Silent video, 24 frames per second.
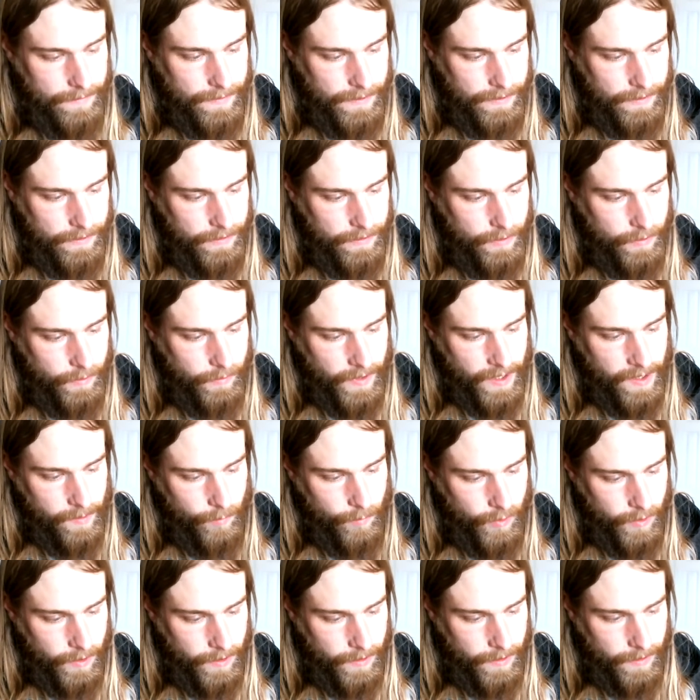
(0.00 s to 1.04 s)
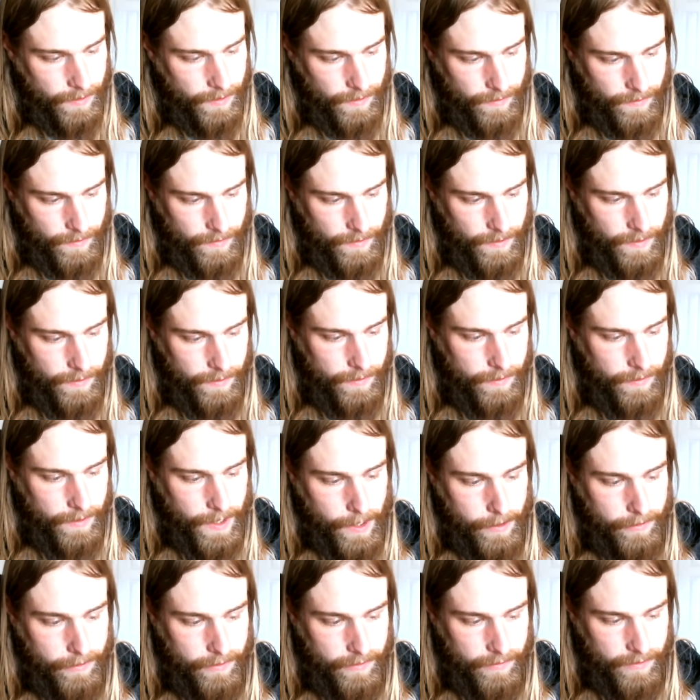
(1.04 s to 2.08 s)
This is a great book.
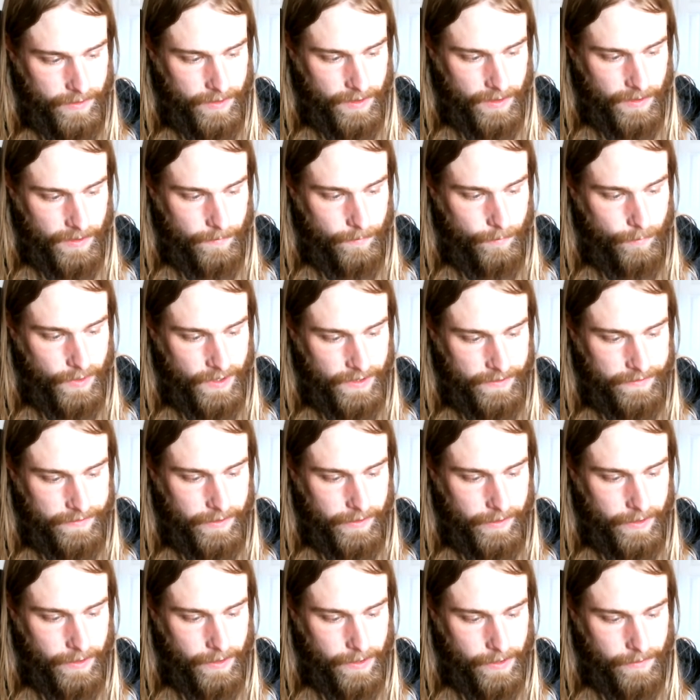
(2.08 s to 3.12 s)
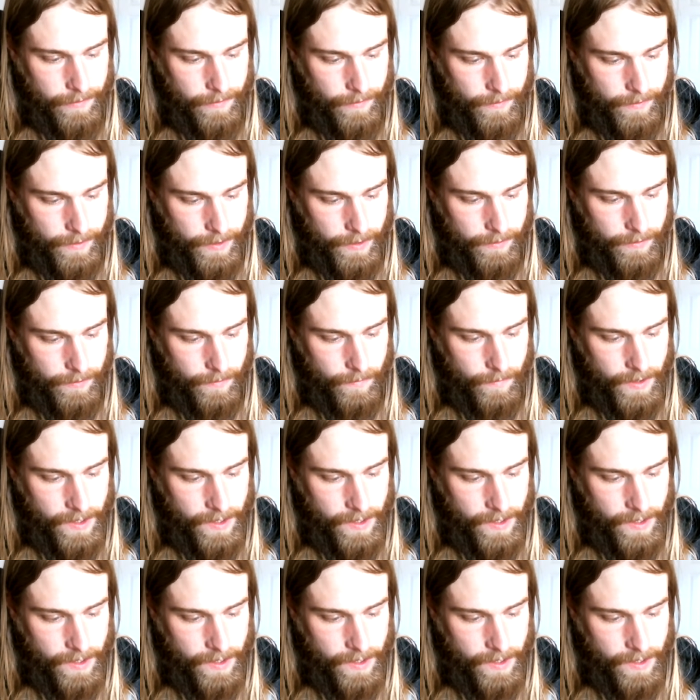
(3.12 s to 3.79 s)
Internationally best-selling author Dr.